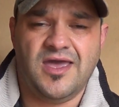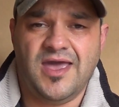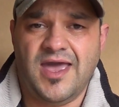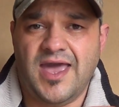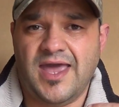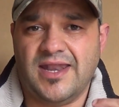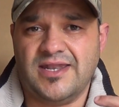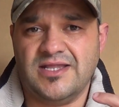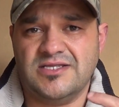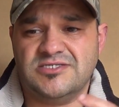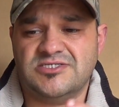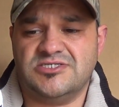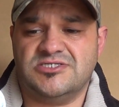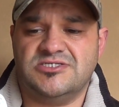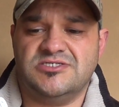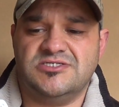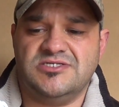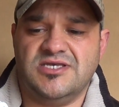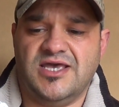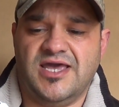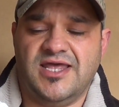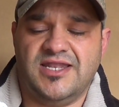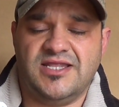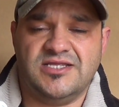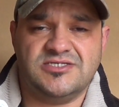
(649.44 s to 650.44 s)
at
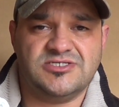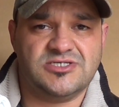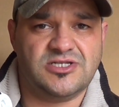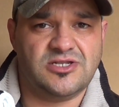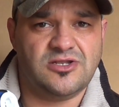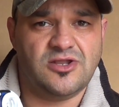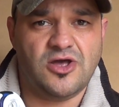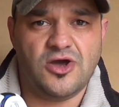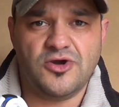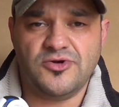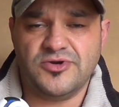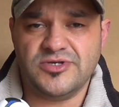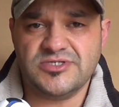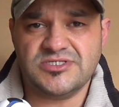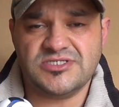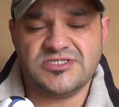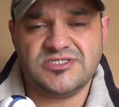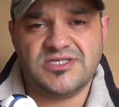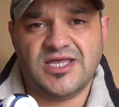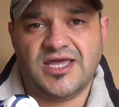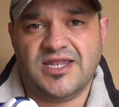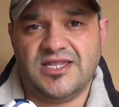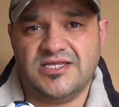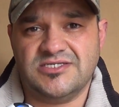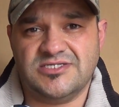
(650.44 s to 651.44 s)
its
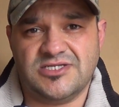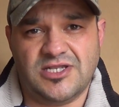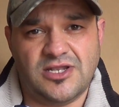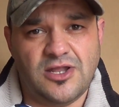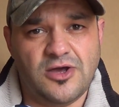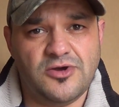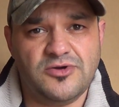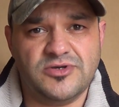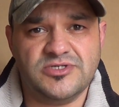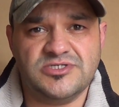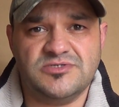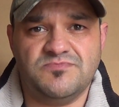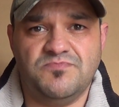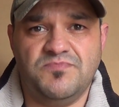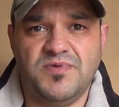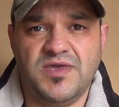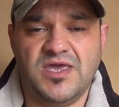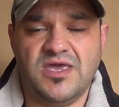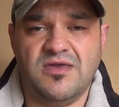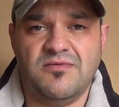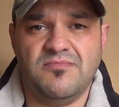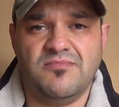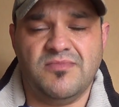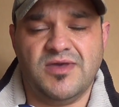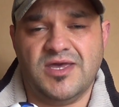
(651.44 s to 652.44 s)
lowest
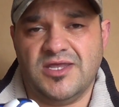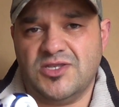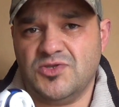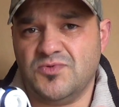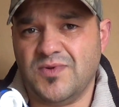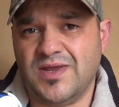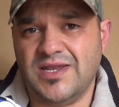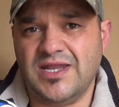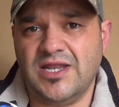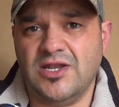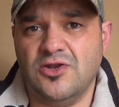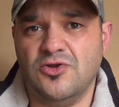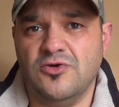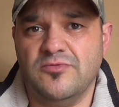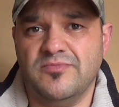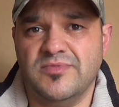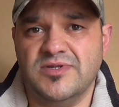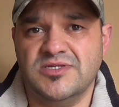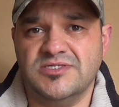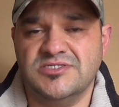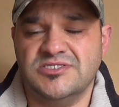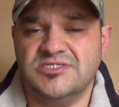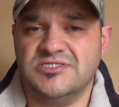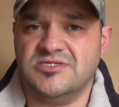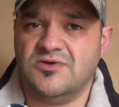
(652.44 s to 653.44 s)
beam at 20
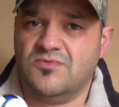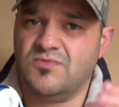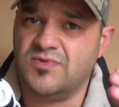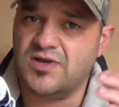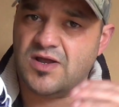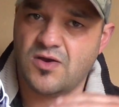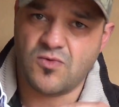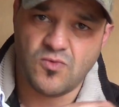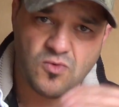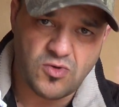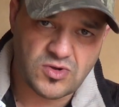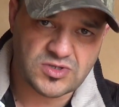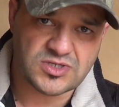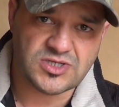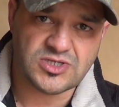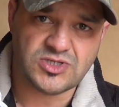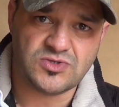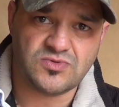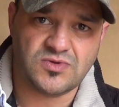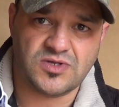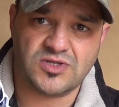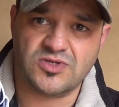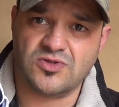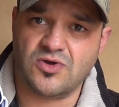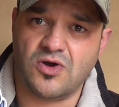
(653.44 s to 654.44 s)
lumens. When I walked
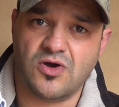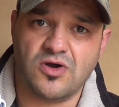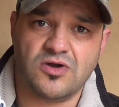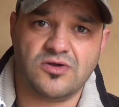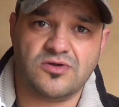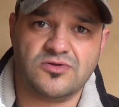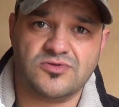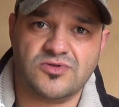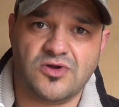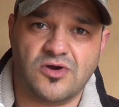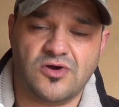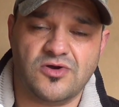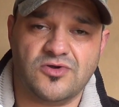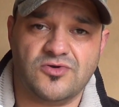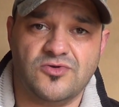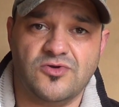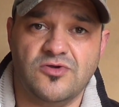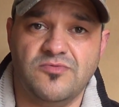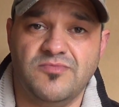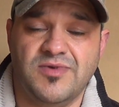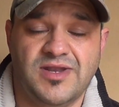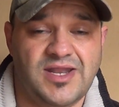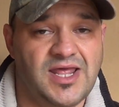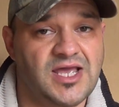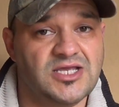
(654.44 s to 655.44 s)
into a dark
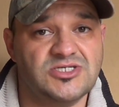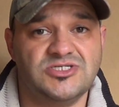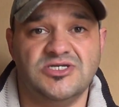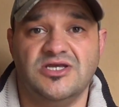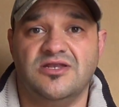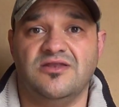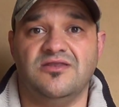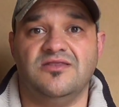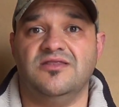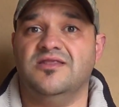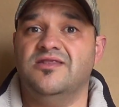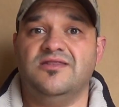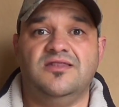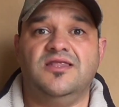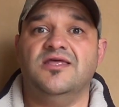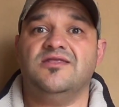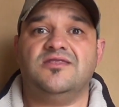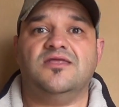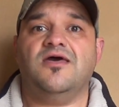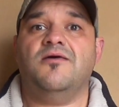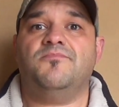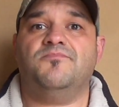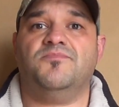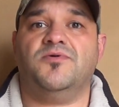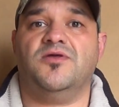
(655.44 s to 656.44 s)
room, it actually lit
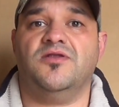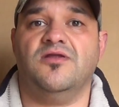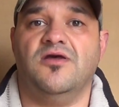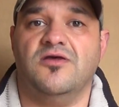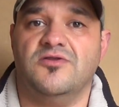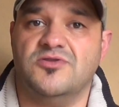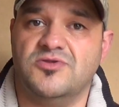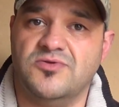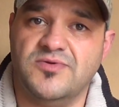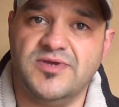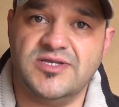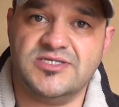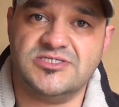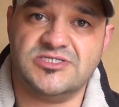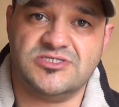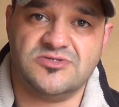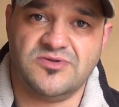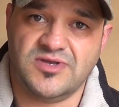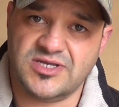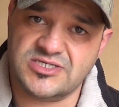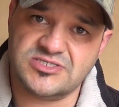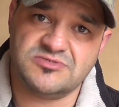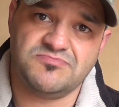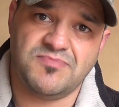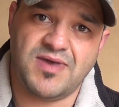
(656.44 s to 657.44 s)
up to
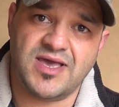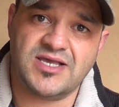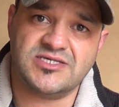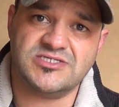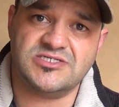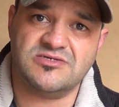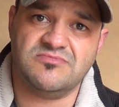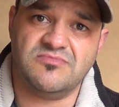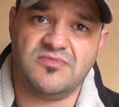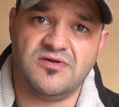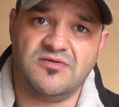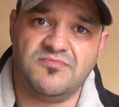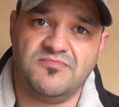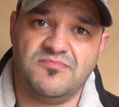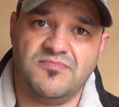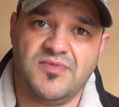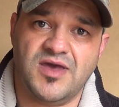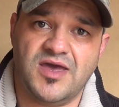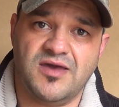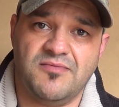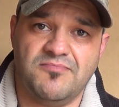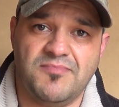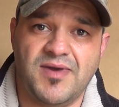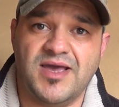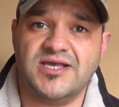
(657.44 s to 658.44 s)
its
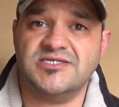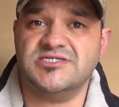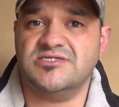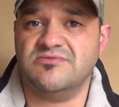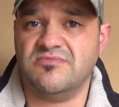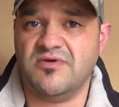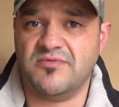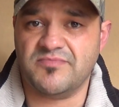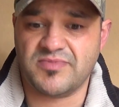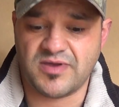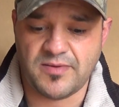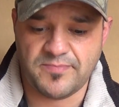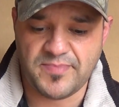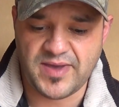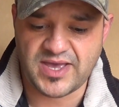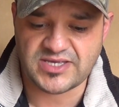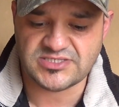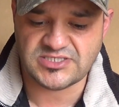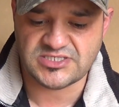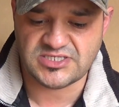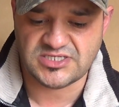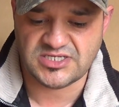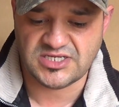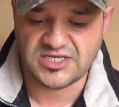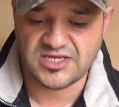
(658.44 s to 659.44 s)
maximum
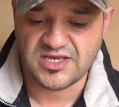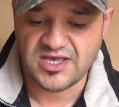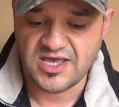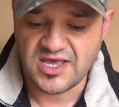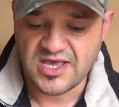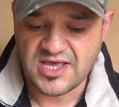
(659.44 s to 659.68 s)
capacity.